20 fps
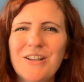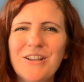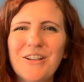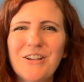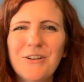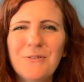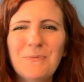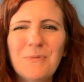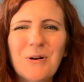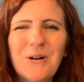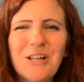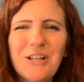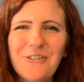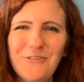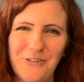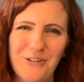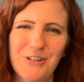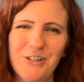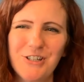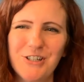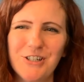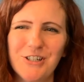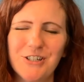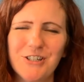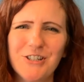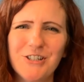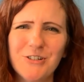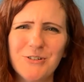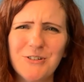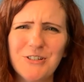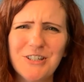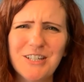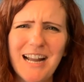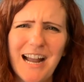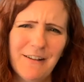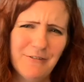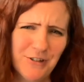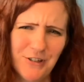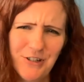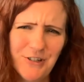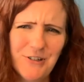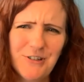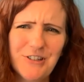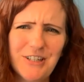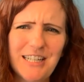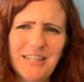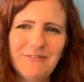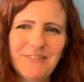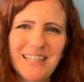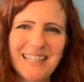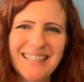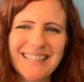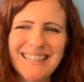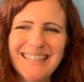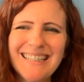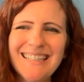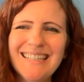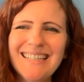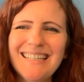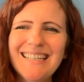Good morning, First Church, or afternoon or evening.